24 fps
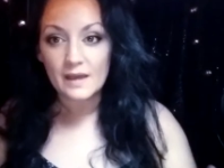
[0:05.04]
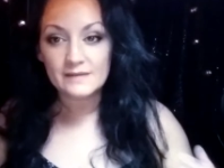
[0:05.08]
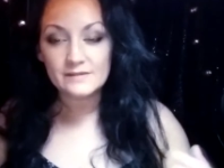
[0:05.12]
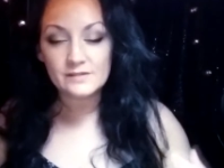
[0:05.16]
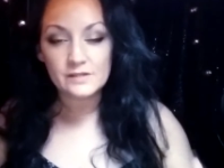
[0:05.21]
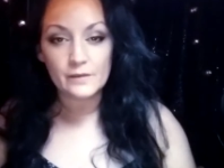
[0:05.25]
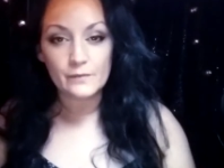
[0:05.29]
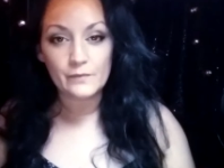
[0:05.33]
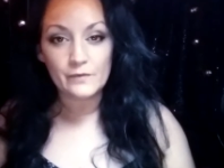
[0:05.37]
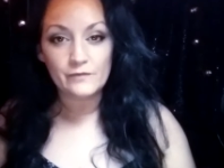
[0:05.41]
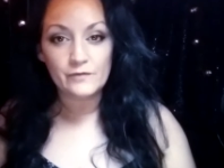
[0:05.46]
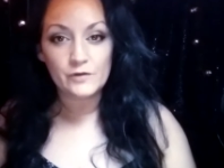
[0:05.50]
As
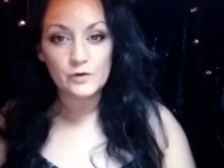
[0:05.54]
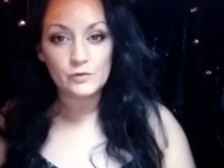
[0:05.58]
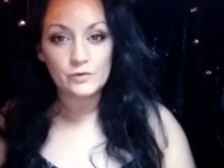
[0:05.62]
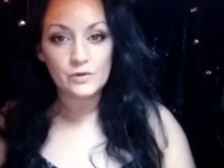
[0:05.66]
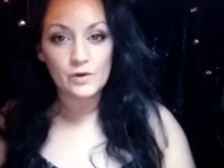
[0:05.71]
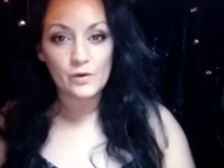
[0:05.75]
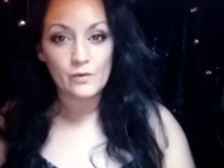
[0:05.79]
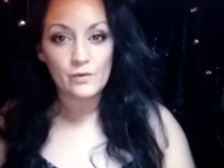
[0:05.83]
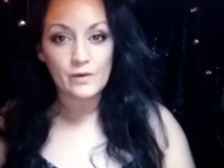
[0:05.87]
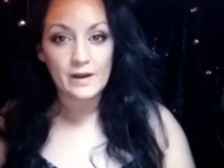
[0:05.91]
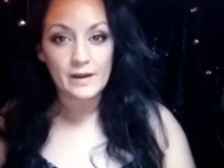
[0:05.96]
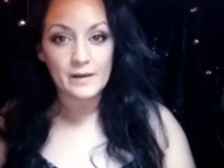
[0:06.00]
some of you
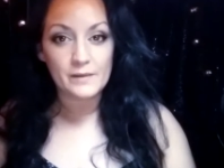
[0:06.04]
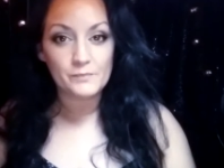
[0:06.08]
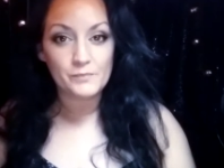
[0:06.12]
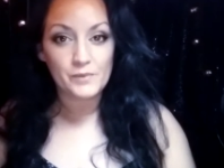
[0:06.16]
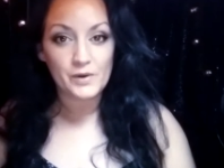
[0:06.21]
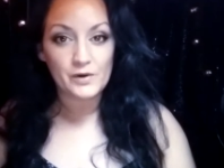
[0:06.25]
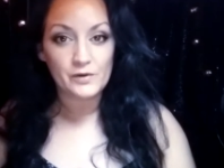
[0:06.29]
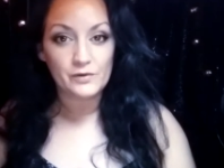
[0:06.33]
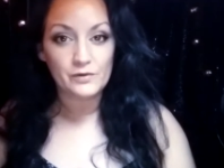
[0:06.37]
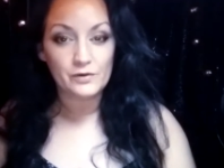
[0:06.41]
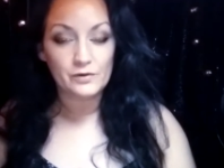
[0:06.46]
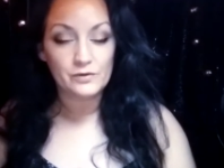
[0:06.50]
know, I am
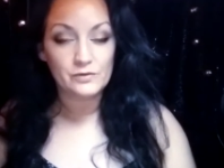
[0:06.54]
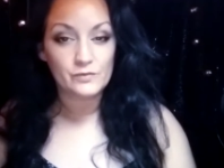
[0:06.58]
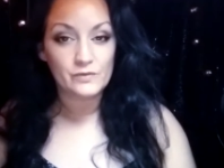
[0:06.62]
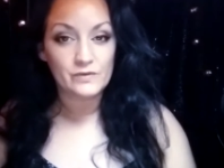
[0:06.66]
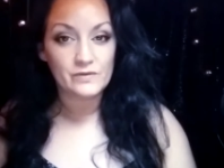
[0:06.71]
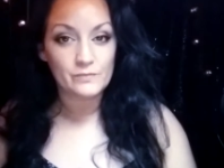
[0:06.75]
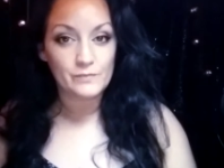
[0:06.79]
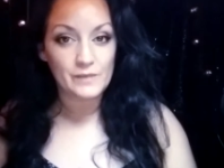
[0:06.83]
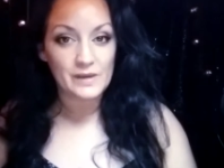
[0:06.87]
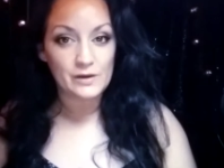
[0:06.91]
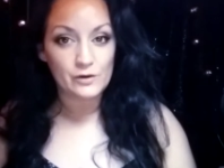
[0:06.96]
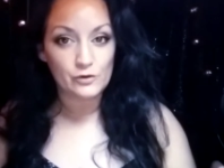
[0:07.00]
partnered
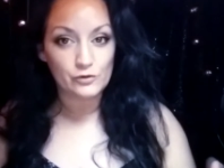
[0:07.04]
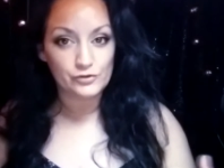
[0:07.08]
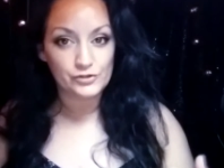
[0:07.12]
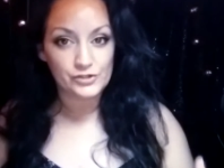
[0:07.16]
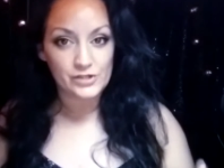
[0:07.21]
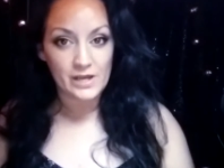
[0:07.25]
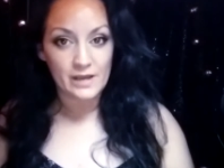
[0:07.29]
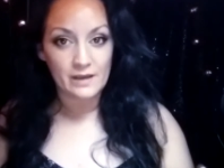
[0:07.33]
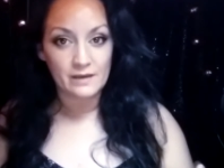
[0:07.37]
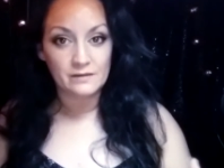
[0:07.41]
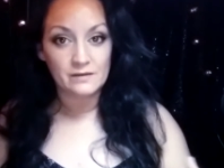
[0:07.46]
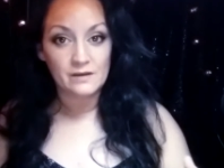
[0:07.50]
with Maker
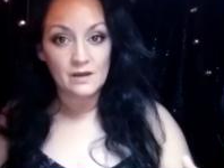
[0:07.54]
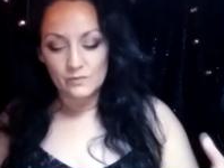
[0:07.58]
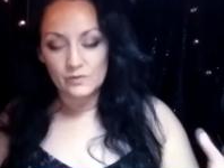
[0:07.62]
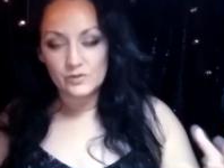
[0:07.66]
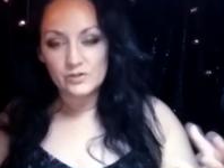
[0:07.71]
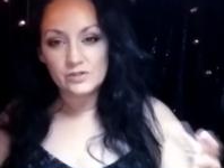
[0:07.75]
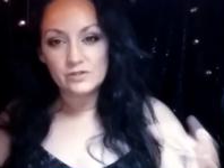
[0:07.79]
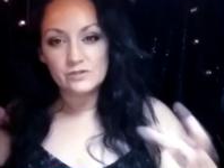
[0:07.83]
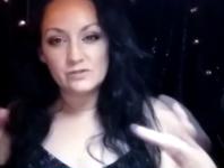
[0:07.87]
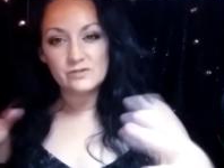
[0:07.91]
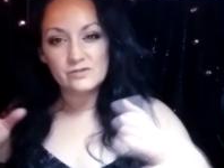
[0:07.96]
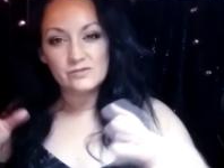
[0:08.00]
Gen,
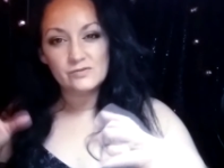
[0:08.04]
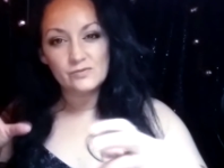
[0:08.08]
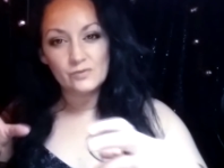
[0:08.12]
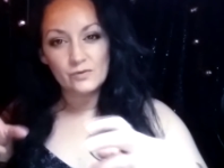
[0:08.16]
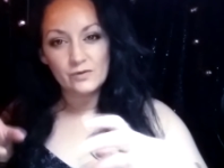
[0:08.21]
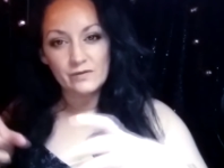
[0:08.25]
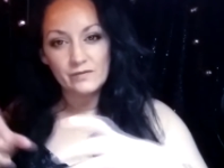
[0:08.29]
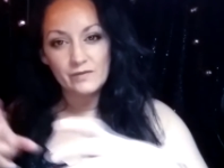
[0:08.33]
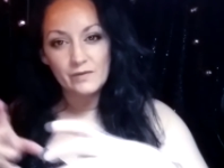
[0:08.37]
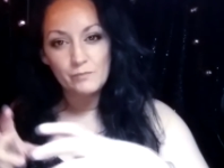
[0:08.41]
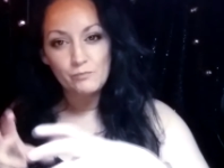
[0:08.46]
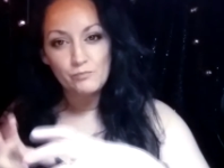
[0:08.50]
which is
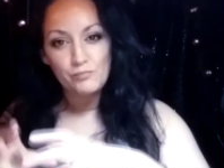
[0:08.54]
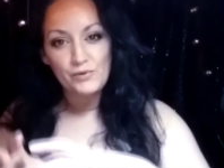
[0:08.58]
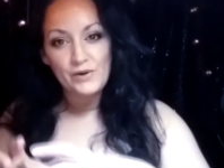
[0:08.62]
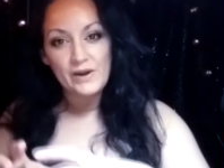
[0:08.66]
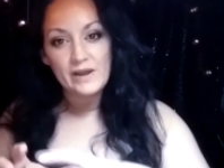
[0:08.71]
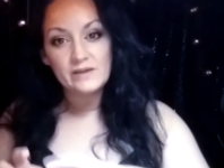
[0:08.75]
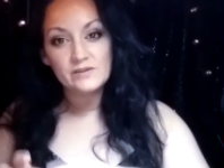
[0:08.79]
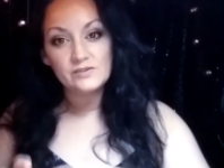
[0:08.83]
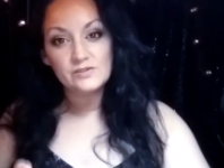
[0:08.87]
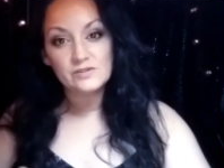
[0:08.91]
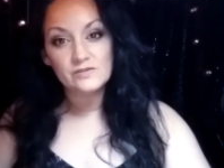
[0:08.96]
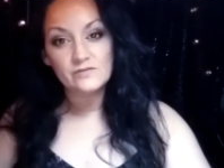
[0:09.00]
sort of a
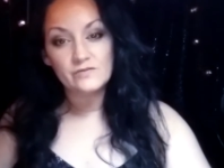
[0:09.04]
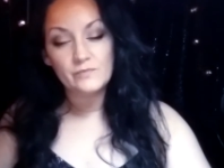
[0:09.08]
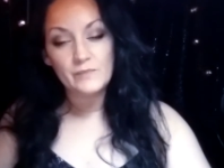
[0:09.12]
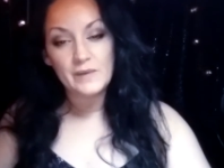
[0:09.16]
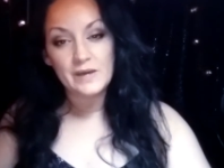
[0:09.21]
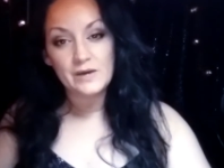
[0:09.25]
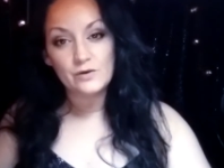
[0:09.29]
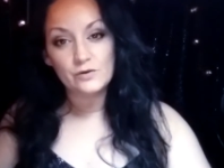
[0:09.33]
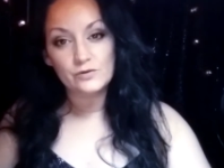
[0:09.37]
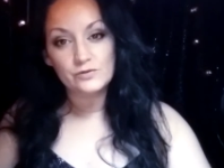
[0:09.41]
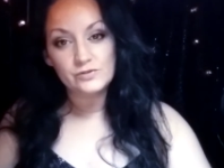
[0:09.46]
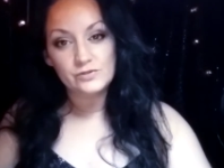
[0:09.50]
branch of
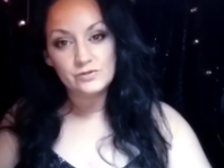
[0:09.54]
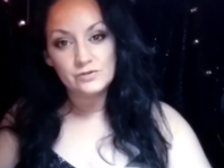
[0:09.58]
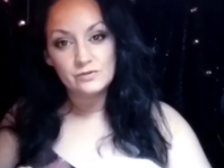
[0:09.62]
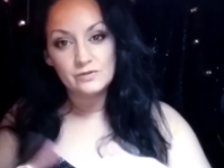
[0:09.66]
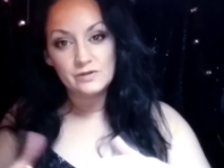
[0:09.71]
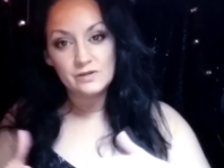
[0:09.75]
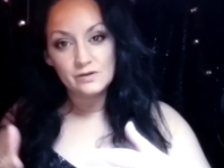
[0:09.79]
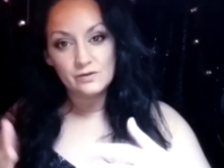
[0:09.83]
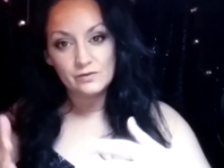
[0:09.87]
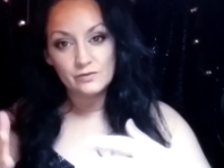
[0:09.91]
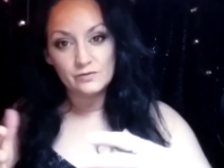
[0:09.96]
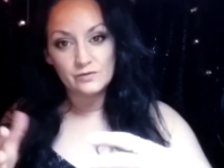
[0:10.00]
Maker
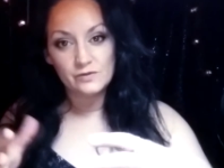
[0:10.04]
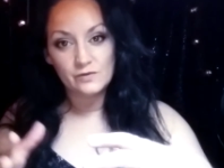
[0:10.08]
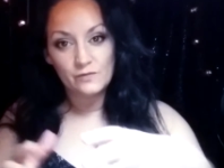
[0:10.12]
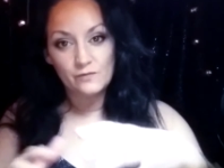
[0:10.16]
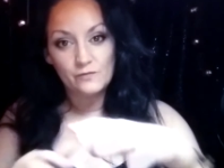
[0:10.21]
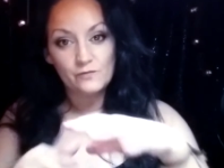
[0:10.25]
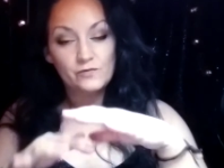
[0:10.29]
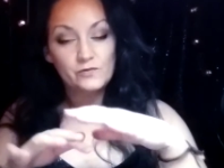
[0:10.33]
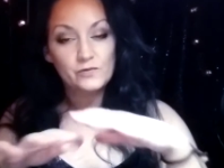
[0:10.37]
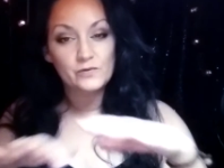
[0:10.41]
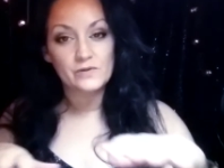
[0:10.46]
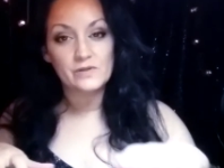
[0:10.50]
Studios
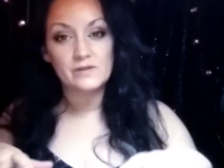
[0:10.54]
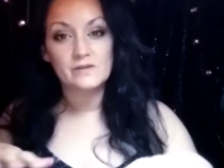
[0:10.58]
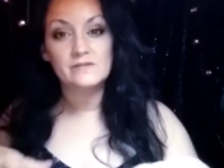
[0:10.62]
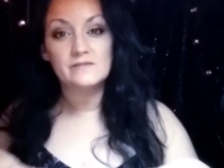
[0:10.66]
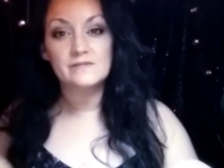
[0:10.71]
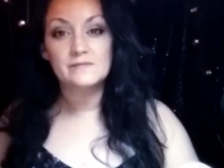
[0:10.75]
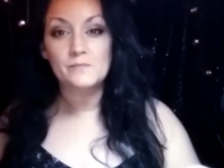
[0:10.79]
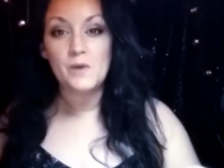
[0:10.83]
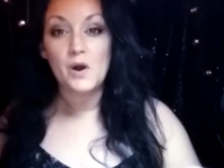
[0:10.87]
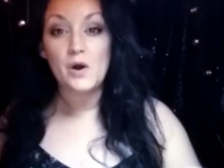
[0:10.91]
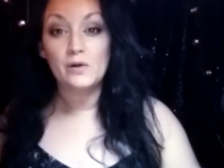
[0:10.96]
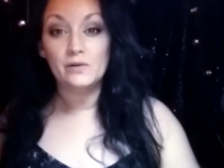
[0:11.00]
for the
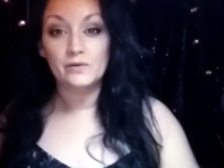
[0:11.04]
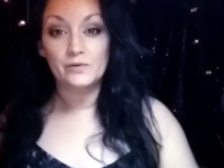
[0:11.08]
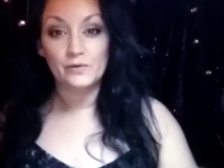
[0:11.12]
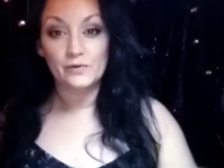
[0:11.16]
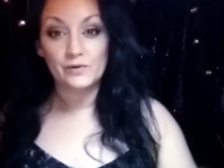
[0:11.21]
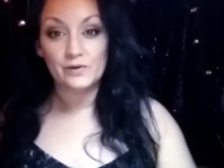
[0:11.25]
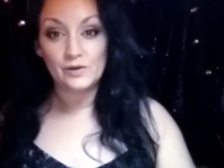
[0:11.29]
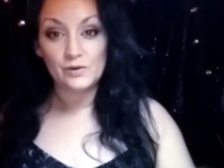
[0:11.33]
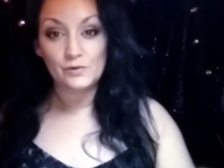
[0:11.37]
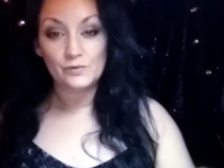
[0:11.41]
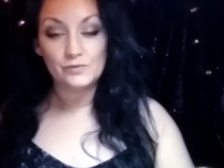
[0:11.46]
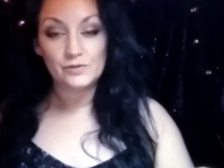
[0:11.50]
smaller
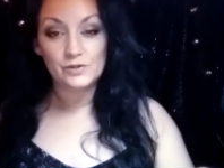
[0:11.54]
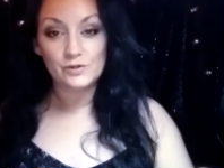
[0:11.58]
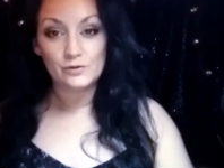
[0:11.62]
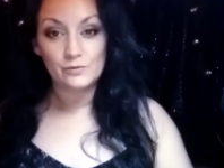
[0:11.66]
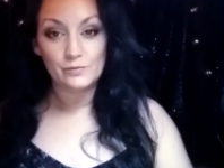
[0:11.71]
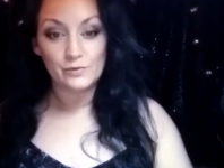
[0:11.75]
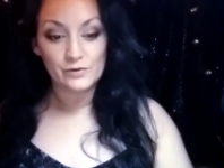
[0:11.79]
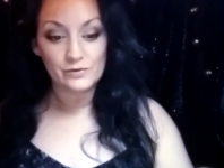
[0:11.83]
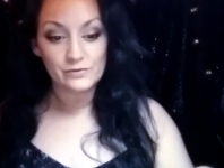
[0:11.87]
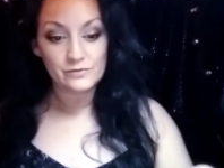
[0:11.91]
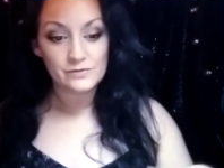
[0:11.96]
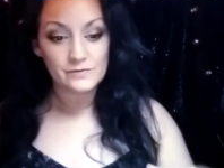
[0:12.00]

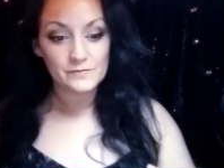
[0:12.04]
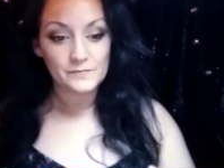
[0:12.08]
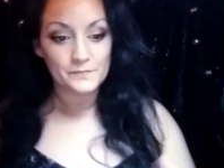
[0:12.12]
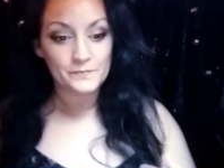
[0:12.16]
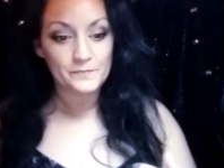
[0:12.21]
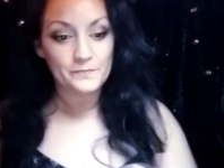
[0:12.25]
YouTubers,